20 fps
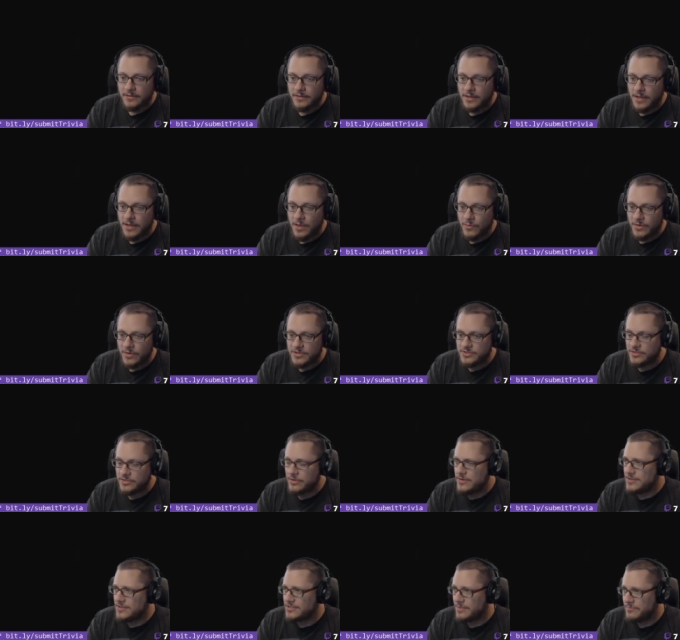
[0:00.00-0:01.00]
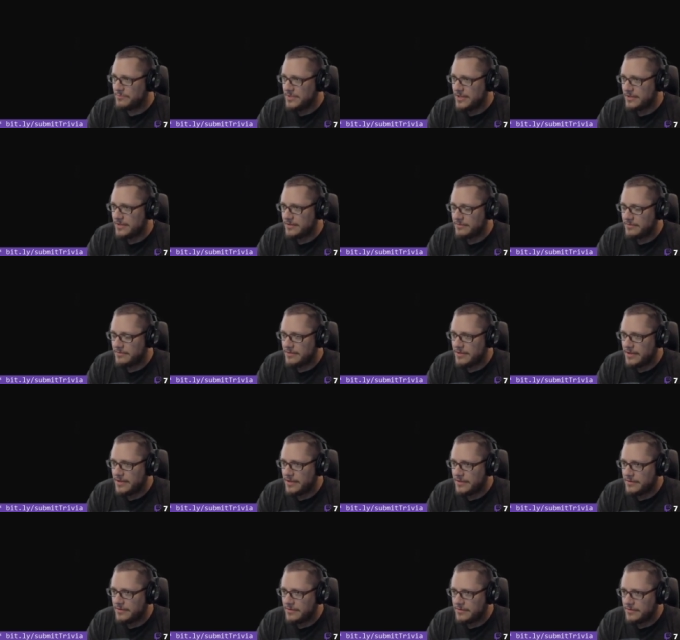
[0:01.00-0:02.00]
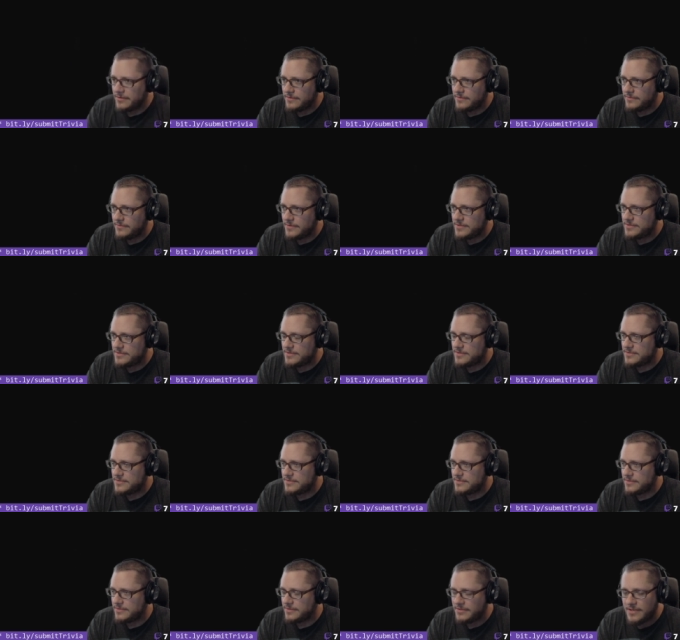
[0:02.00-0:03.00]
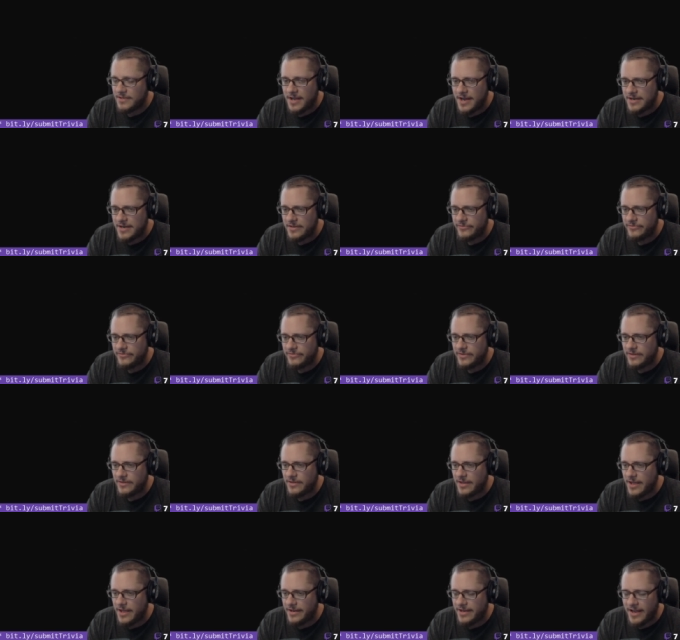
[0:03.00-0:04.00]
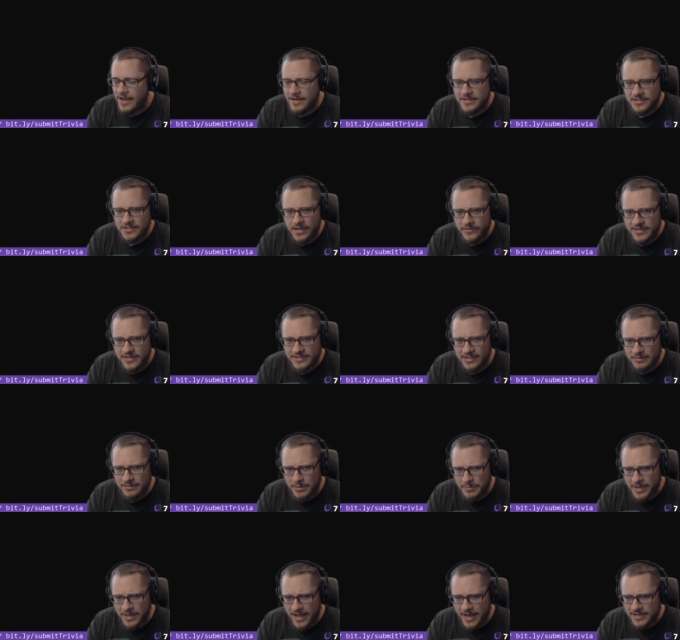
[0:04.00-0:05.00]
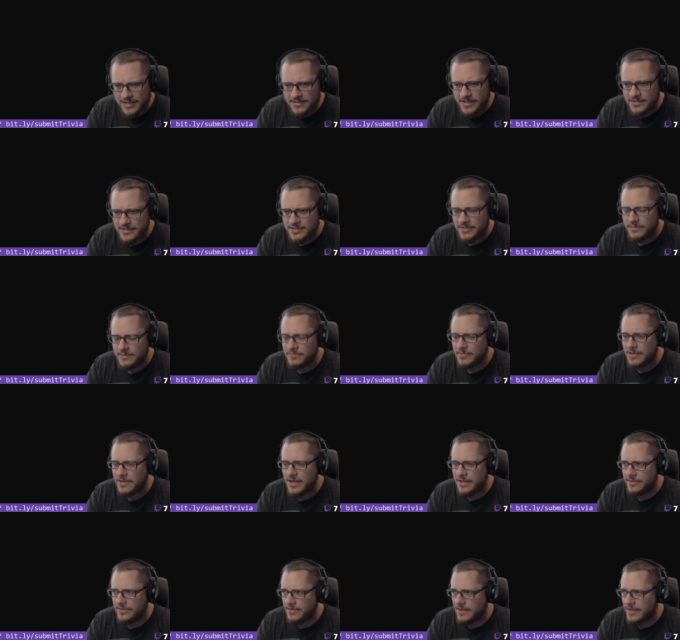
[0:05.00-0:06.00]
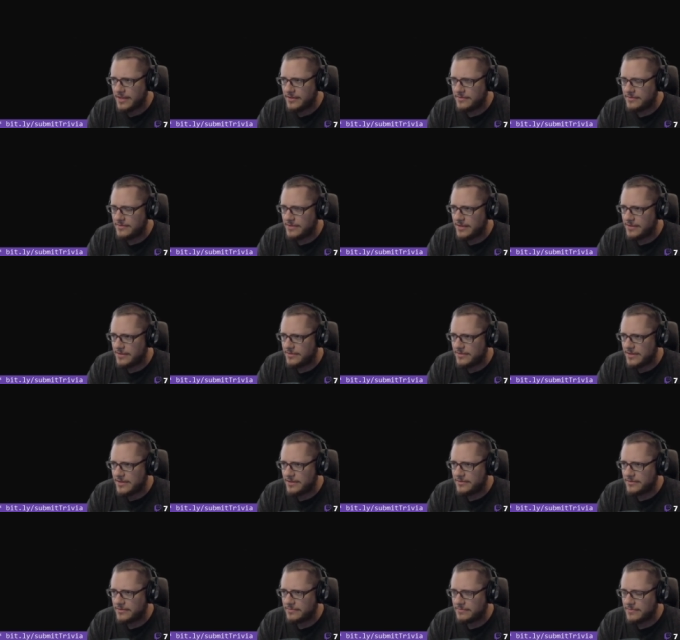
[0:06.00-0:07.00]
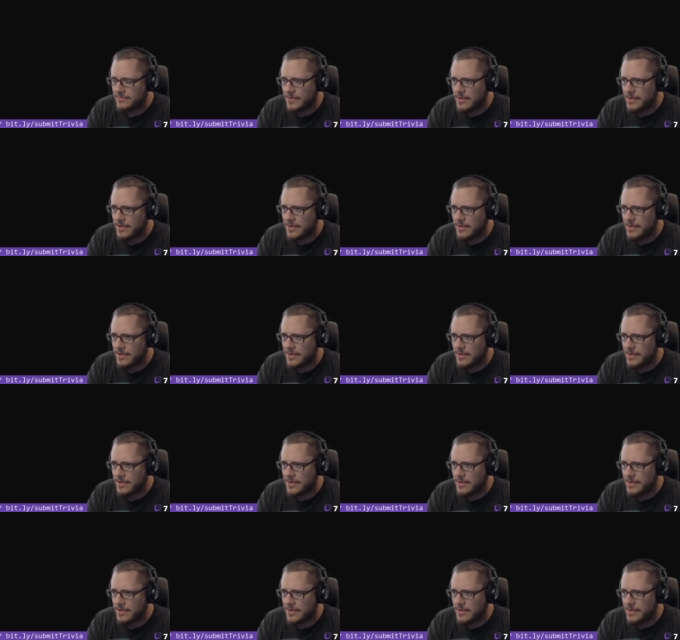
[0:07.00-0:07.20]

I want to show you something. This is I kind of discovered this a little bit by accident, but I think I